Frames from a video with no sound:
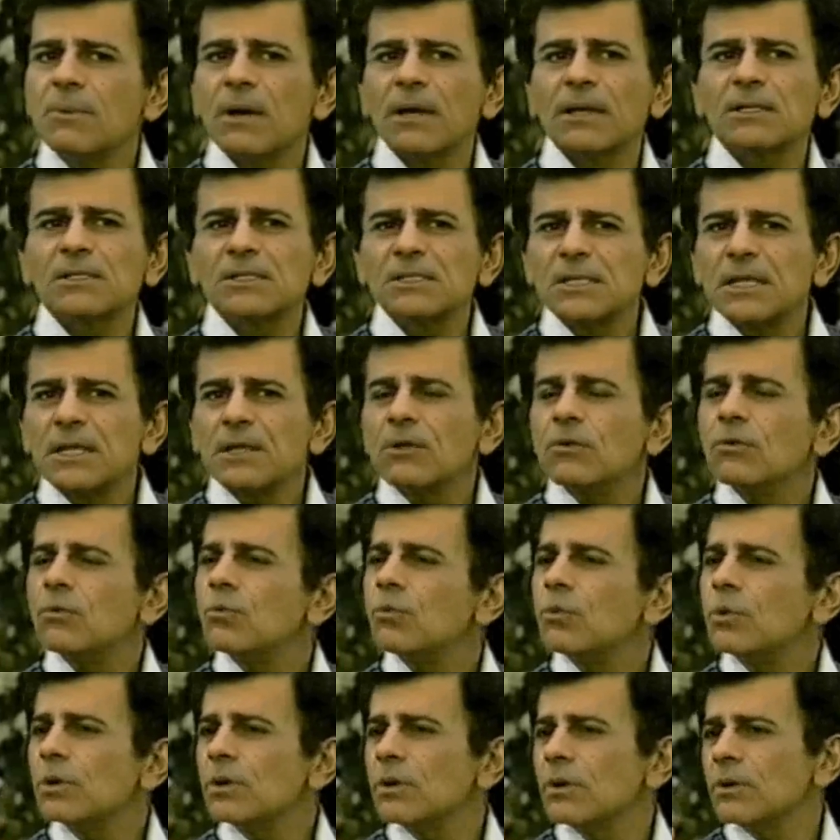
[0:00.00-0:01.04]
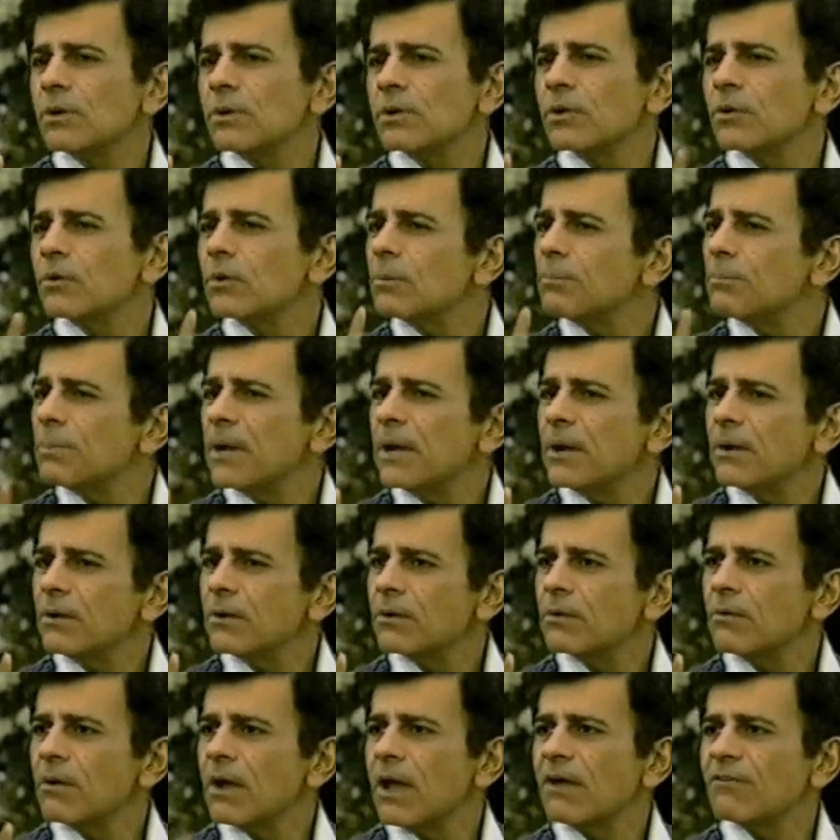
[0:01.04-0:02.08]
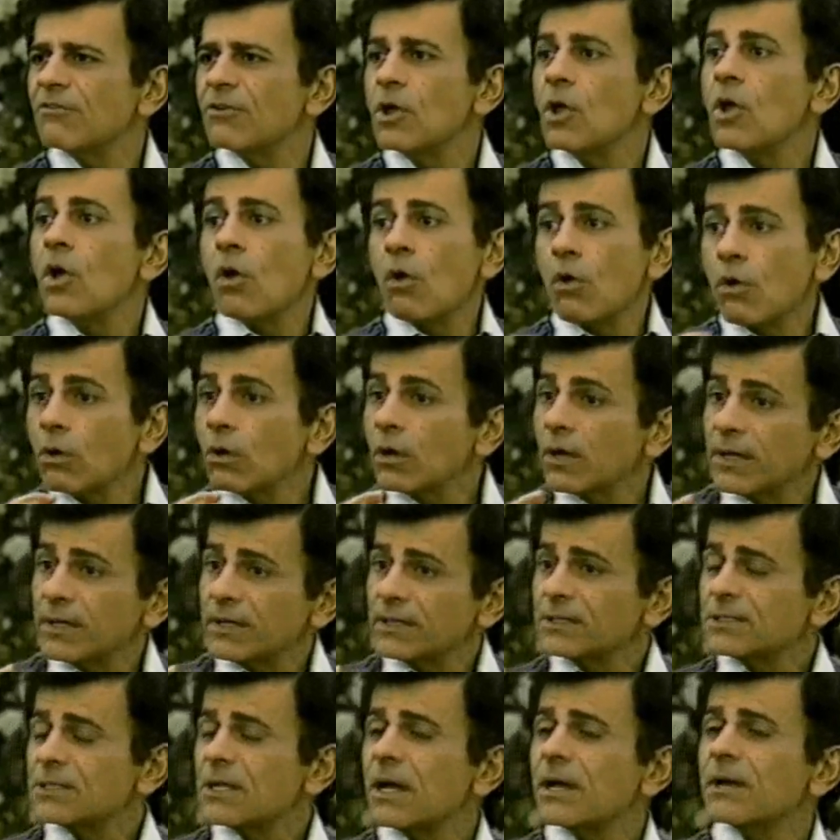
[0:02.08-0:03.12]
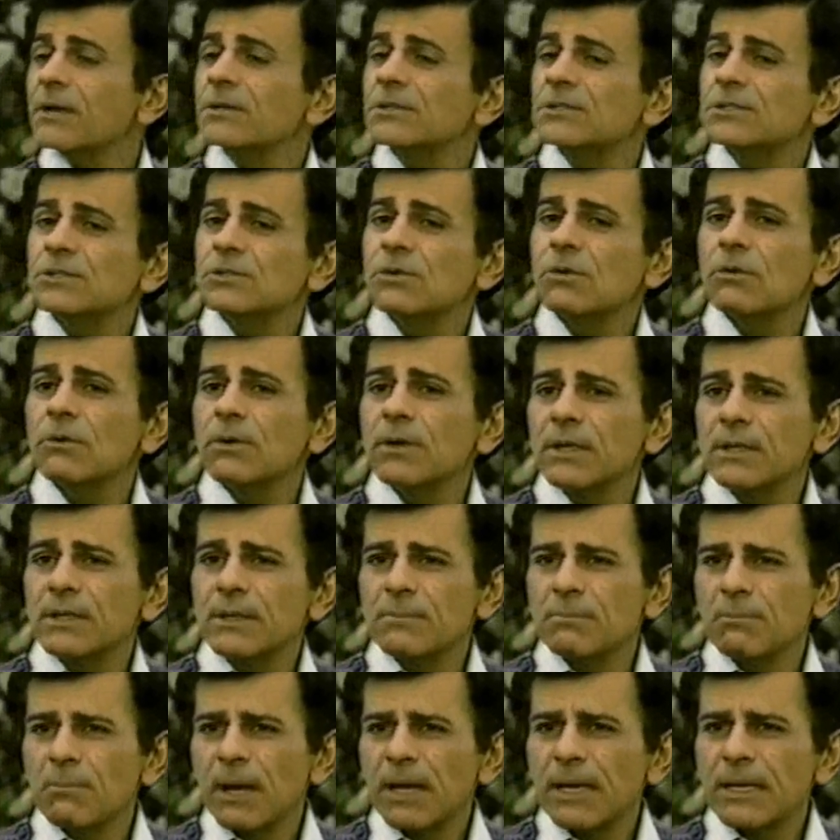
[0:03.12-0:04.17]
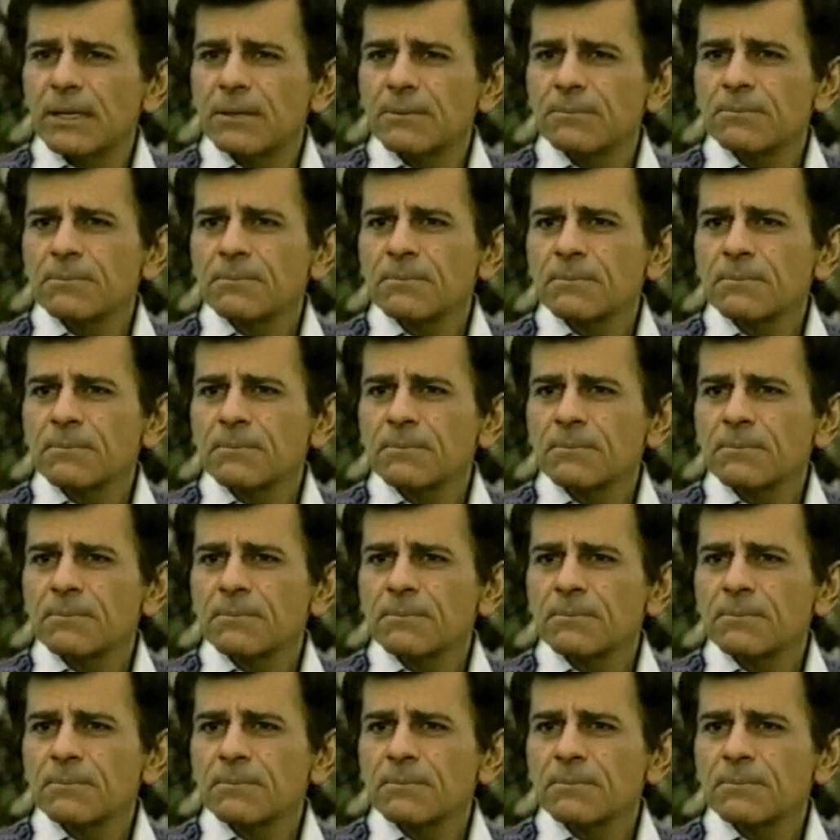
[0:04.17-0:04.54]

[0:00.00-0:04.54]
about a single word or a paragraph or an entire story that might